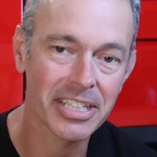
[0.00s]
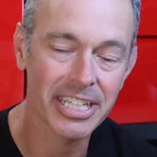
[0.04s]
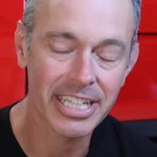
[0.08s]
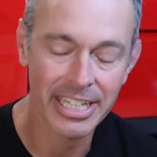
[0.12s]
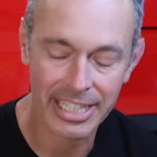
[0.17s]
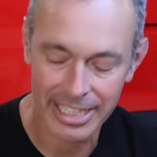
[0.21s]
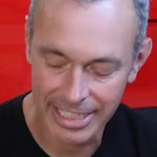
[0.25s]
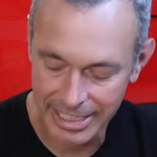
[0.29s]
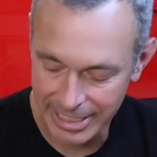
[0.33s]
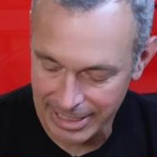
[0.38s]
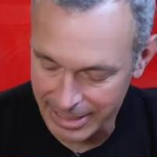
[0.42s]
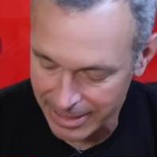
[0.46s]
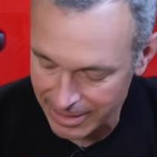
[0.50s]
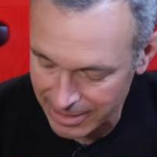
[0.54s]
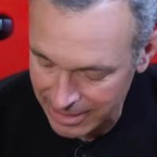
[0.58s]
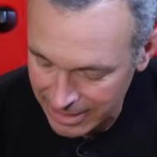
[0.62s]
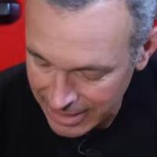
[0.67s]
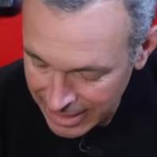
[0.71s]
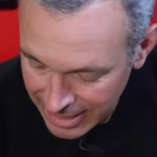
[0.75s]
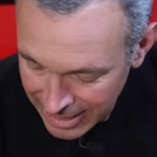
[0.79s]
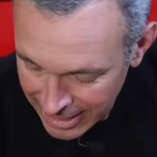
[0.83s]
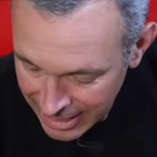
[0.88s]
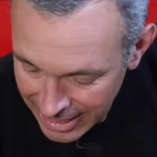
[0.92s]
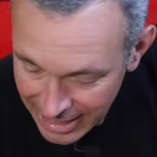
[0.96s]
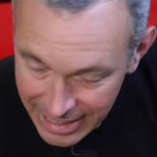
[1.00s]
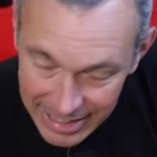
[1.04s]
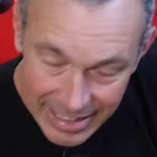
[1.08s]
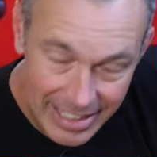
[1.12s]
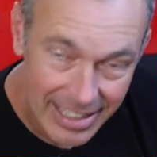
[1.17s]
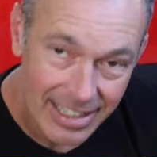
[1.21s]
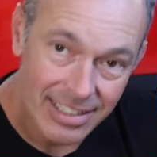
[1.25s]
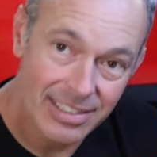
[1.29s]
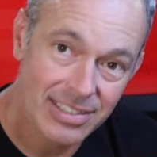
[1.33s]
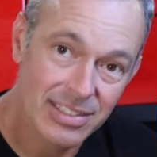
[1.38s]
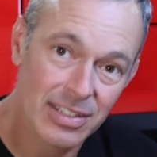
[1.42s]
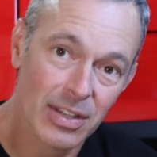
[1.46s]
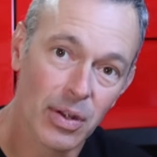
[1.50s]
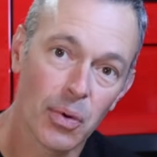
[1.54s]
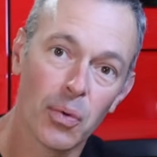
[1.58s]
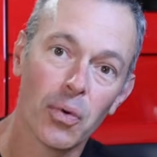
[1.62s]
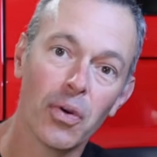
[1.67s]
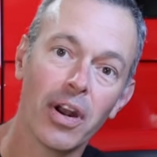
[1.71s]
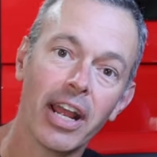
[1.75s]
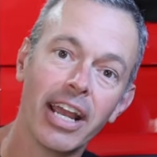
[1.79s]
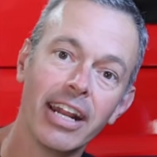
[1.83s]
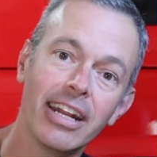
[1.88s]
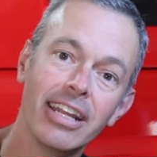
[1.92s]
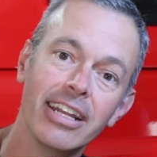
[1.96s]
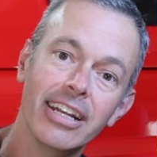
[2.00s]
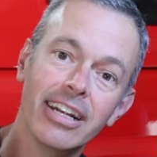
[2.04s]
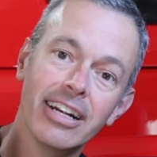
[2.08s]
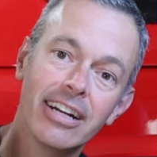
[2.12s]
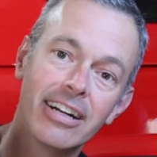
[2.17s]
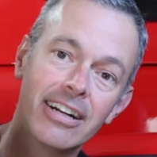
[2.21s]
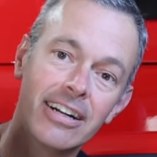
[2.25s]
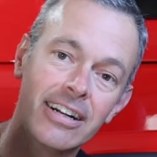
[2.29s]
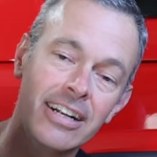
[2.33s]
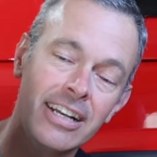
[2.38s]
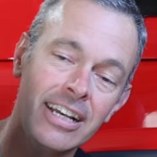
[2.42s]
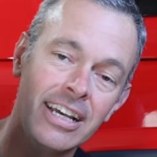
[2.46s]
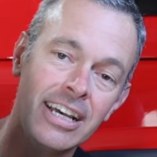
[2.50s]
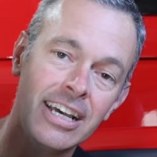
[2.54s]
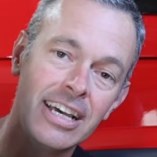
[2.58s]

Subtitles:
It is this right here.